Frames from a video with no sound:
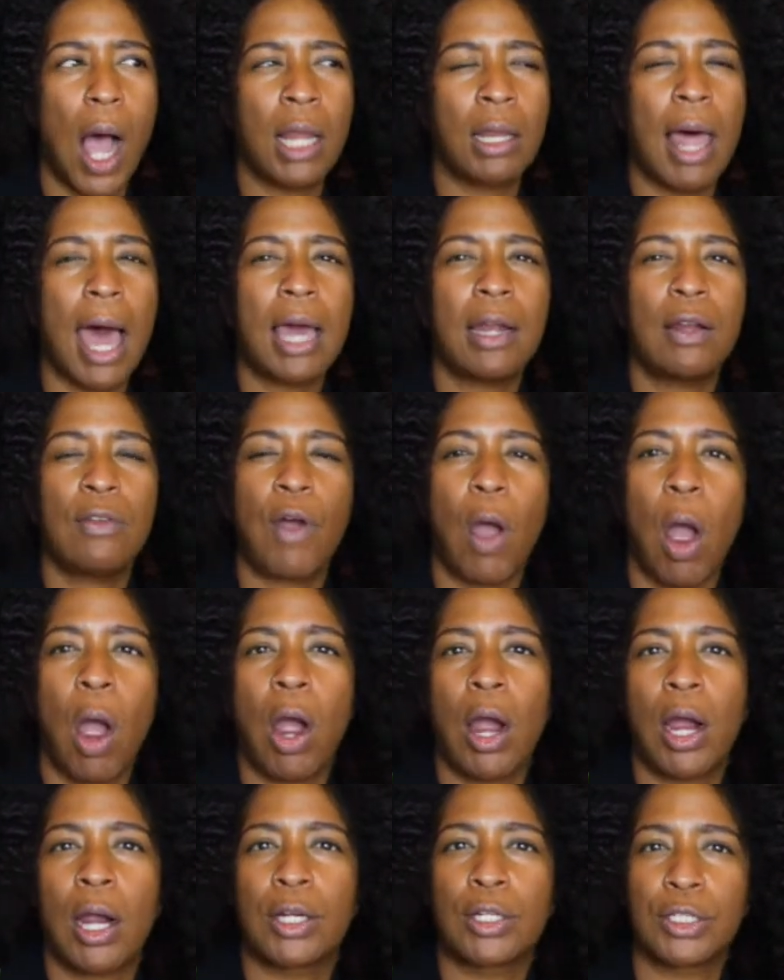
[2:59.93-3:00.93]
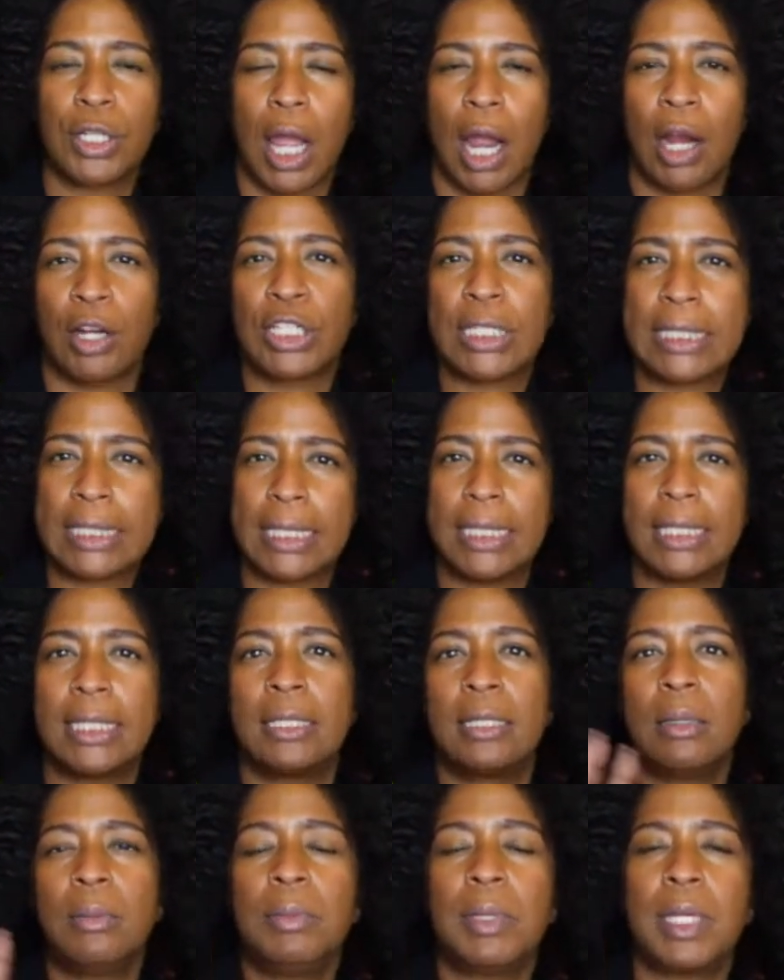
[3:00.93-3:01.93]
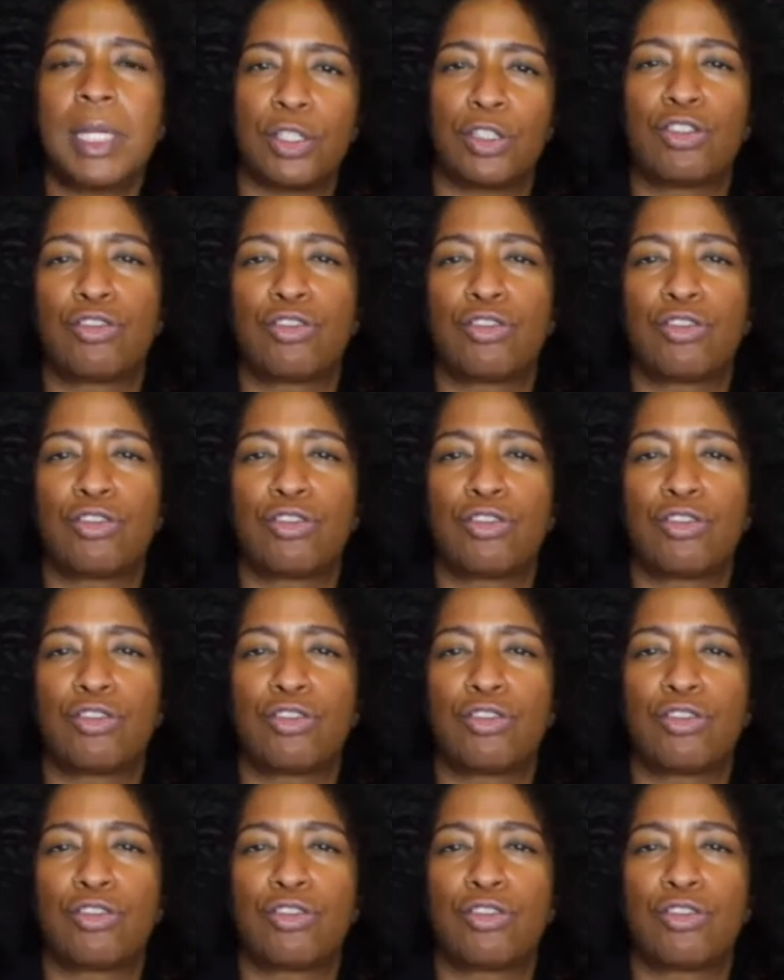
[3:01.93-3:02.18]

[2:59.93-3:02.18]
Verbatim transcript: a lot of our our system is